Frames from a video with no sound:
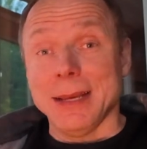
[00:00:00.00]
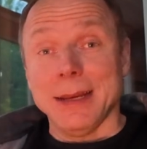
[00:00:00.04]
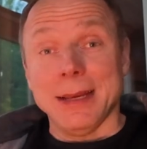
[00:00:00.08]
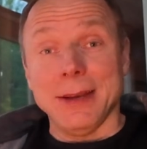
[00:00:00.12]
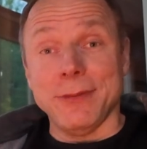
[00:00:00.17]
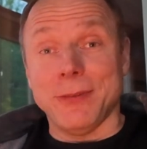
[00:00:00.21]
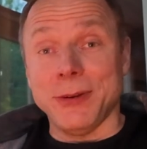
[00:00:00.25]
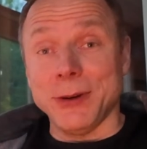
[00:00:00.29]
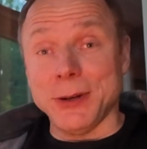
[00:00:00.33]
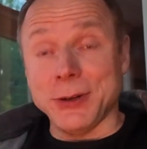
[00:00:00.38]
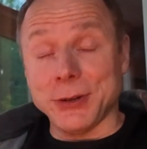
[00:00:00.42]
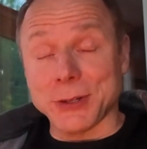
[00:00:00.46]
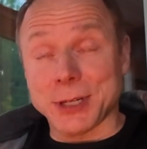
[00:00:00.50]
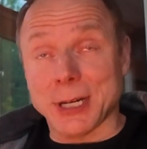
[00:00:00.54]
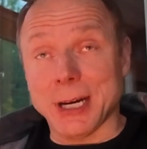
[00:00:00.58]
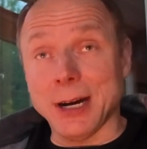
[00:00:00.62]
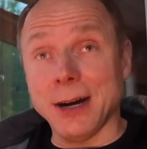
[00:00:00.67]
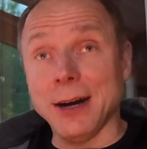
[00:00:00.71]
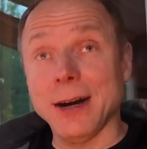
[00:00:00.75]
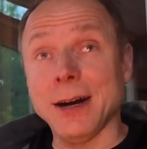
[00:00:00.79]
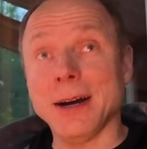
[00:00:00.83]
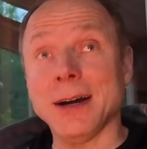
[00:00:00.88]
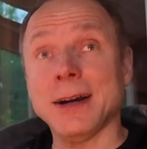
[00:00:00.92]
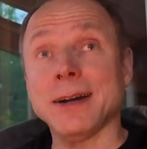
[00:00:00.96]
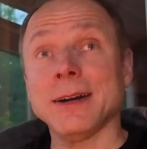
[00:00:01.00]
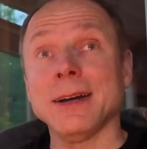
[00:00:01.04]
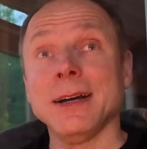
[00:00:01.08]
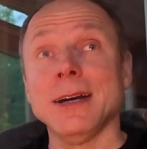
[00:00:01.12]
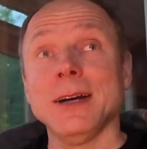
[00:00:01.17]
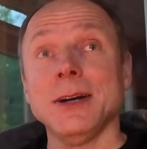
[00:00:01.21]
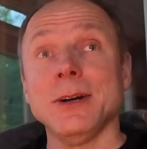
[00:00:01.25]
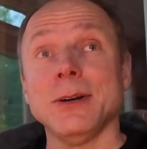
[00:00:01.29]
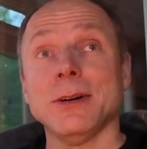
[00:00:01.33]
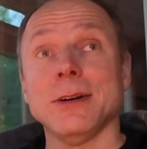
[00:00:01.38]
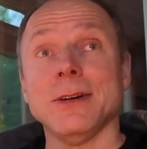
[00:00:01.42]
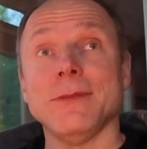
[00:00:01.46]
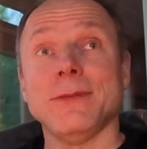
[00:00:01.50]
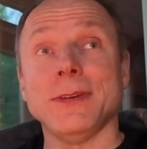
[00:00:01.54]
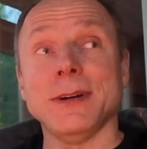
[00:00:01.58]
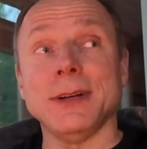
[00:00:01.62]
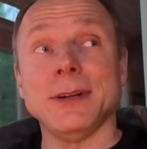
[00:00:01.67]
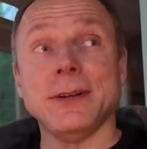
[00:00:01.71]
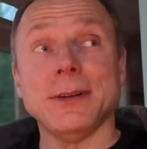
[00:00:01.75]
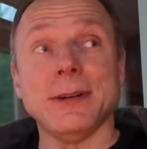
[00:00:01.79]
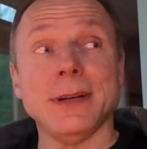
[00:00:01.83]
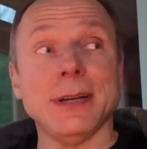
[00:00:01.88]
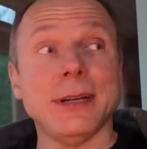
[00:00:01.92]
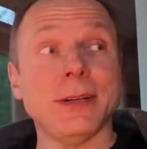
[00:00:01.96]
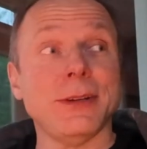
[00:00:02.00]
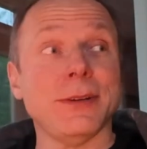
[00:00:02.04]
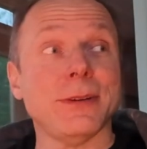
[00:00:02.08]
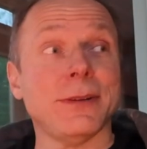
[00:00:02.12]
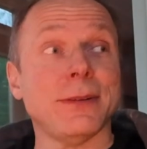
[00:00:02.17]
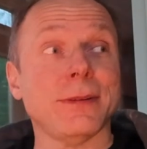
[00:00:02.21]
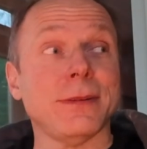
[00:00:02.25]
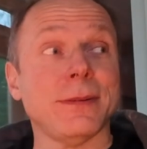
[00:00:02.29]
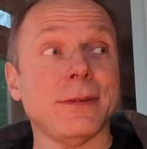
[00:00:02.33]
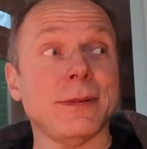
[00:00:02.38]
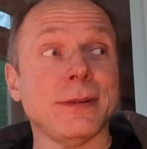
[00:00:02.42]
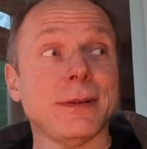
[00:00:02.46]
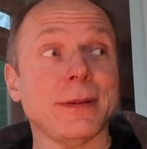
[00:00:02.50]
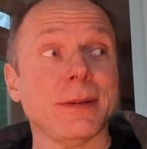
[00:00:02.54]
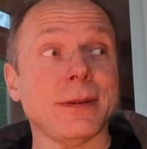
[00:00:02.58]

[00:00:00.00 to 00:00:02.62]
if you're in your car, or if you're in your